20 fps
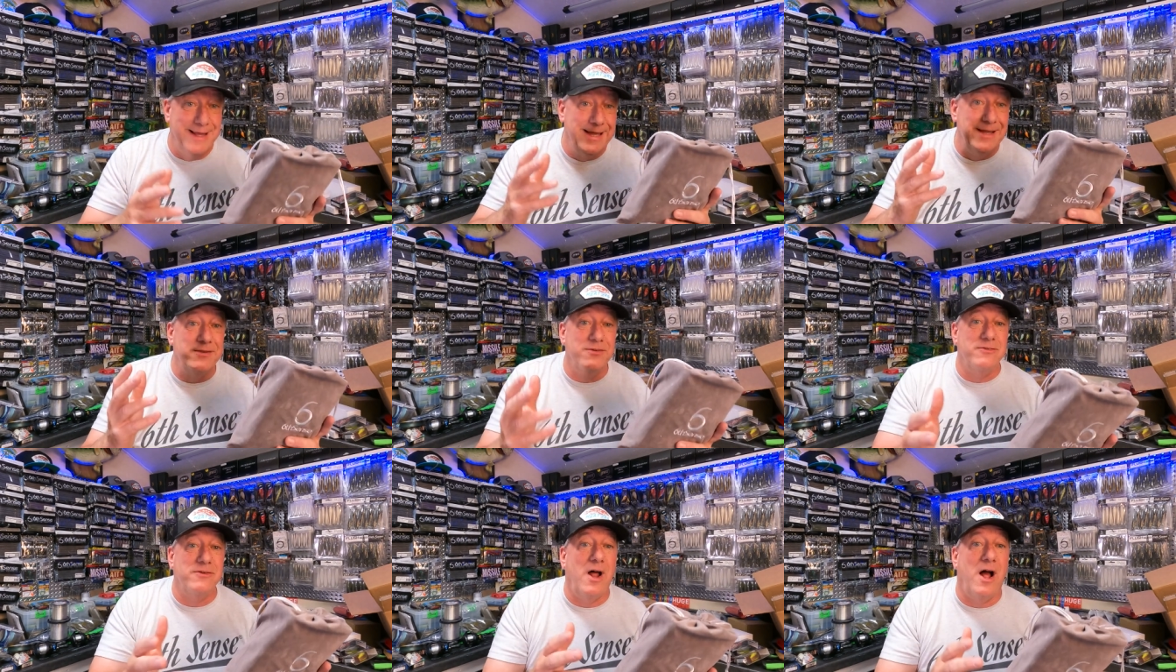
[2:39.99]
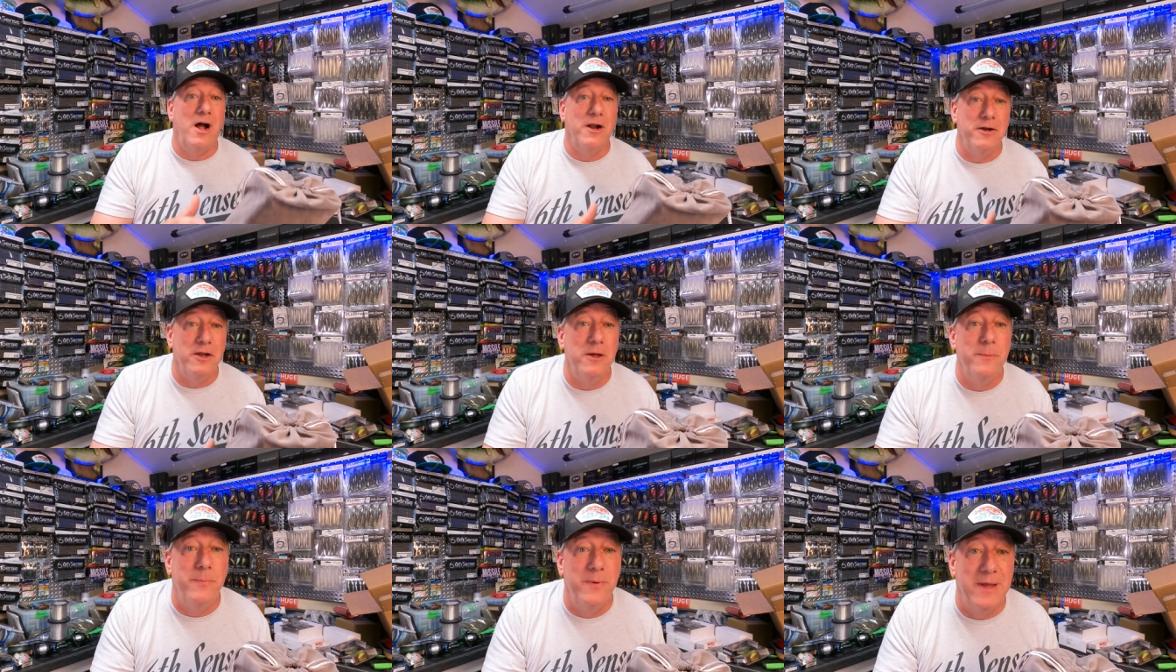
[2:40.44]
get
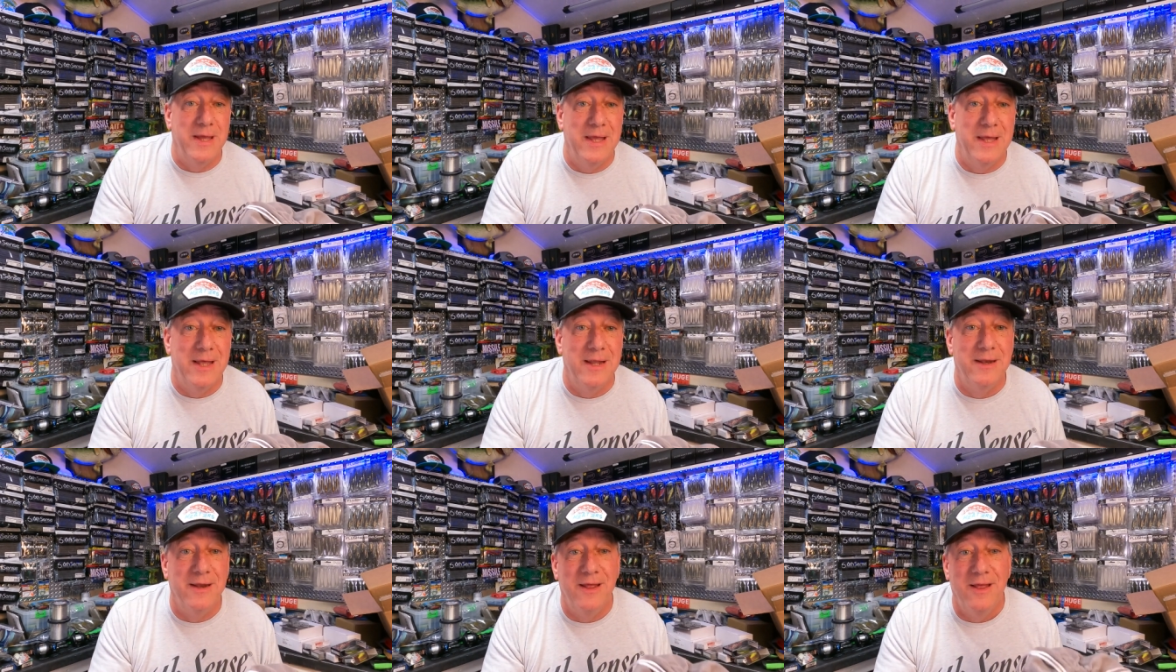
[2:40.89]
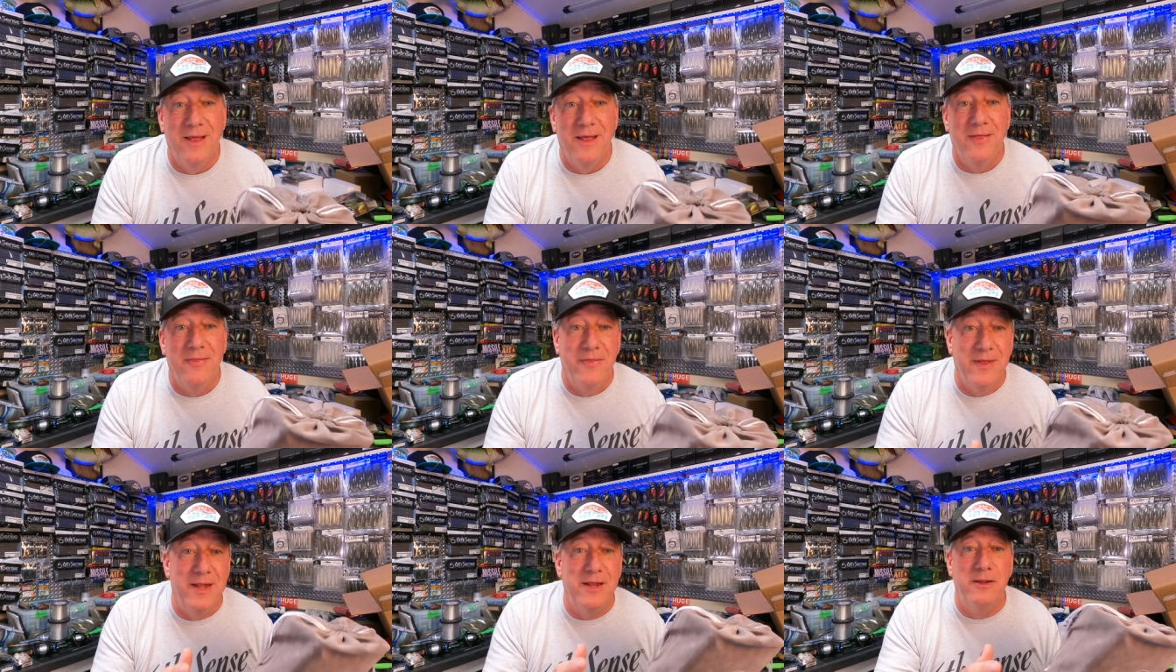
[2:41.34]
stocked up again,
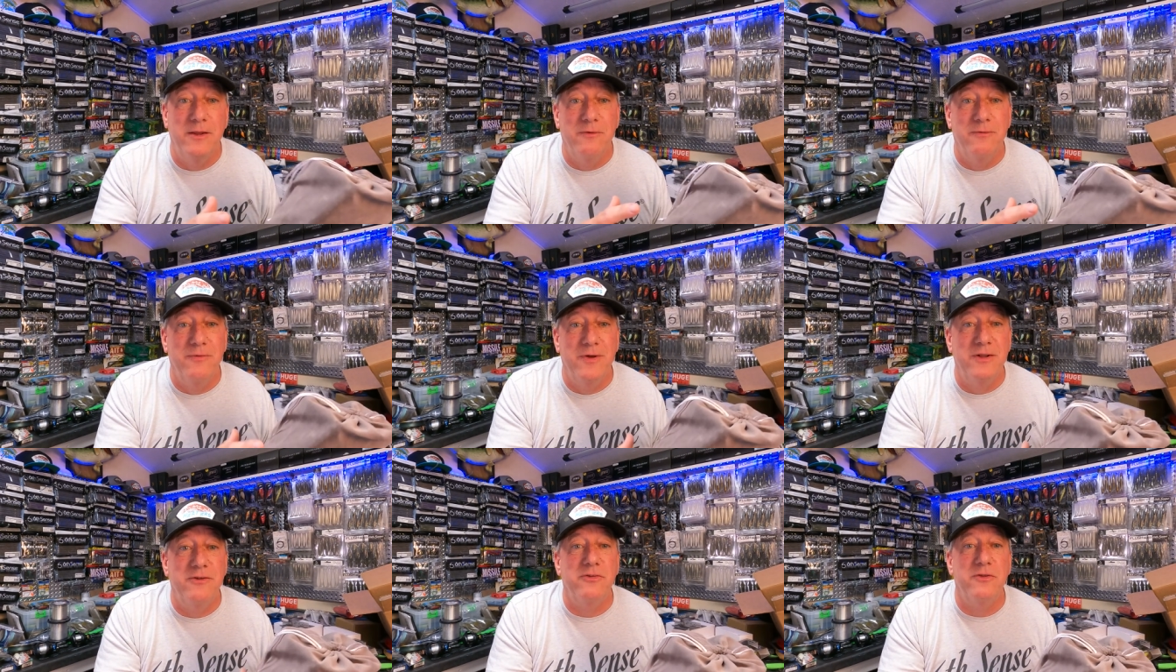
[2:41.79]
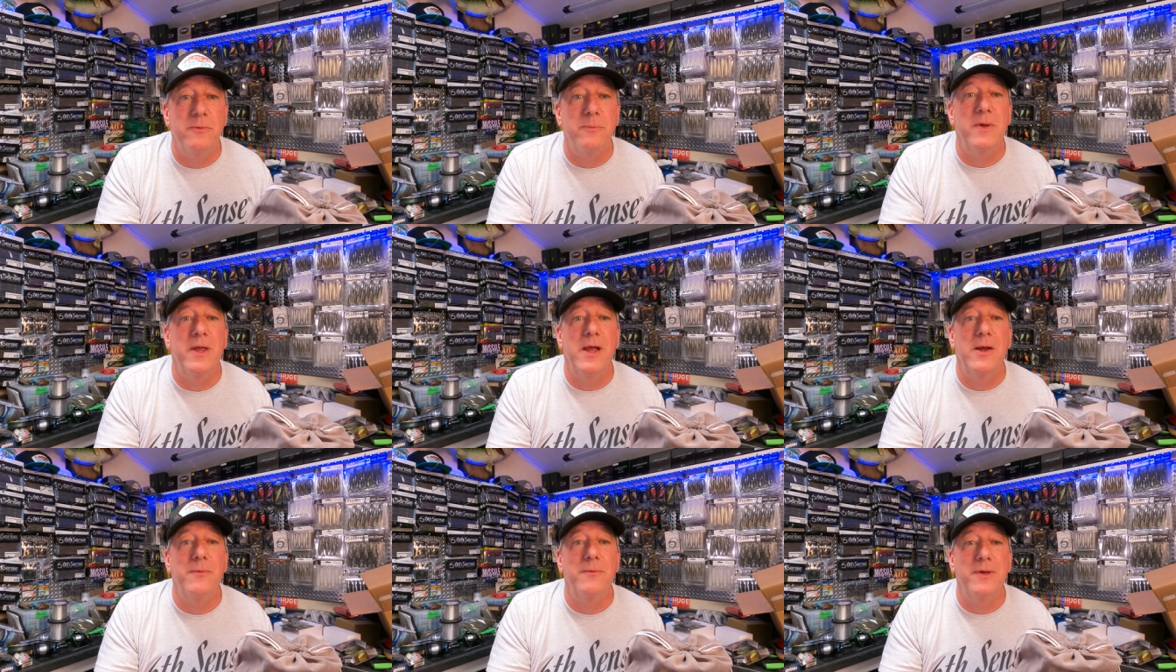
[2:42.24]
then you'll eventually
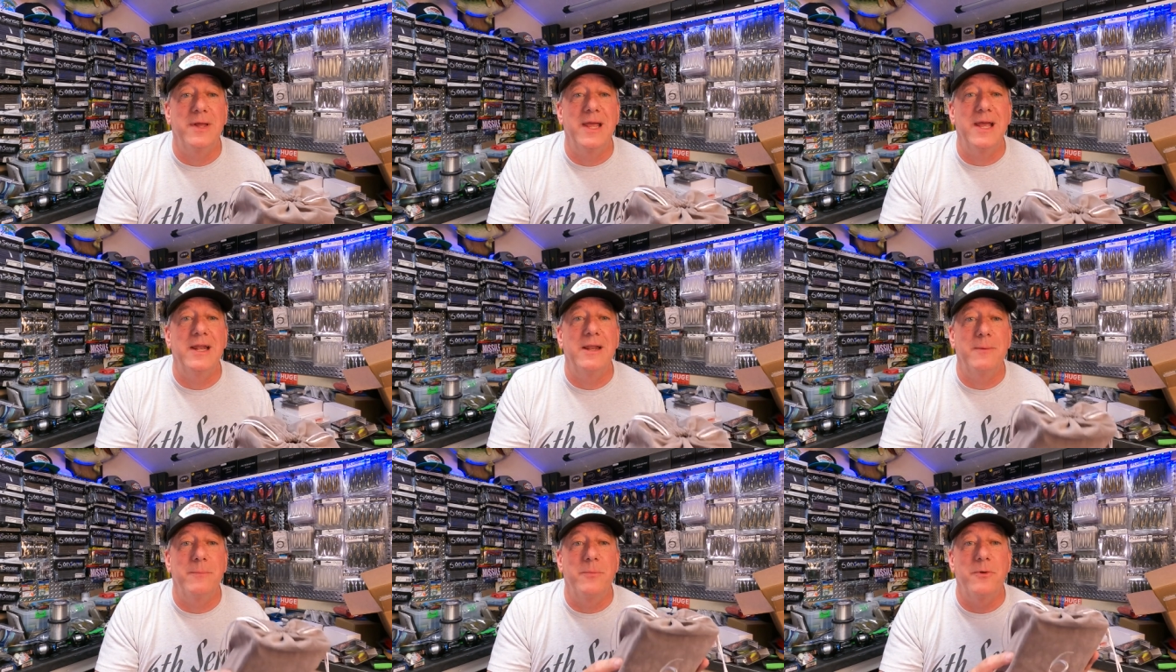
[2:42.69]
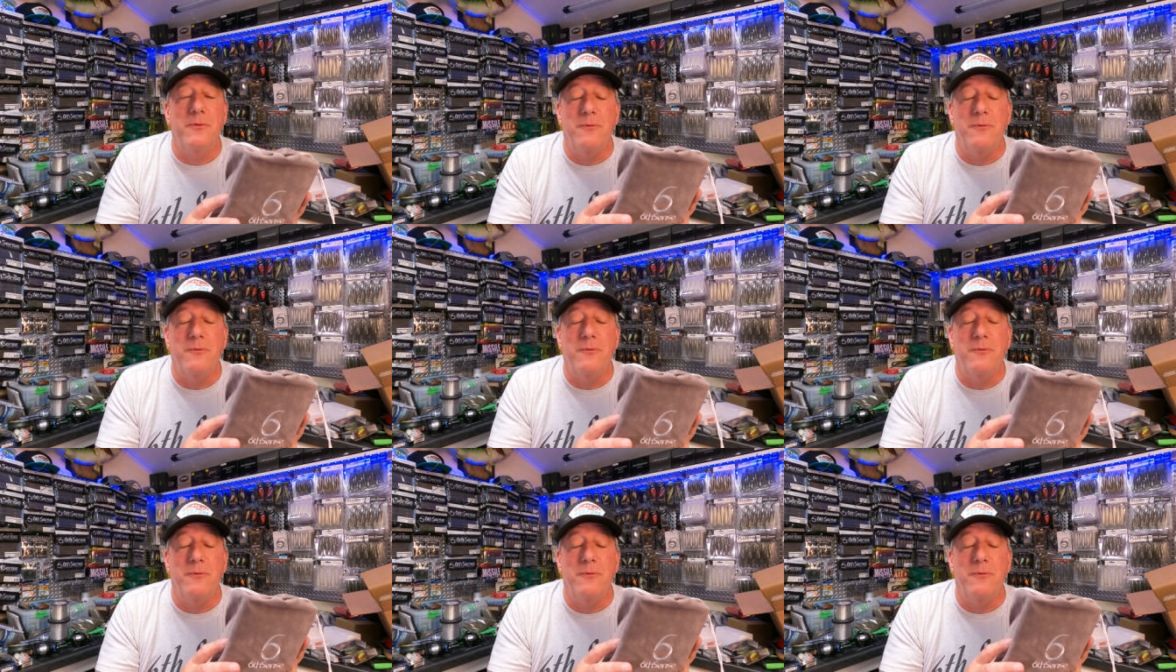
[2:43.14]
be able to get it.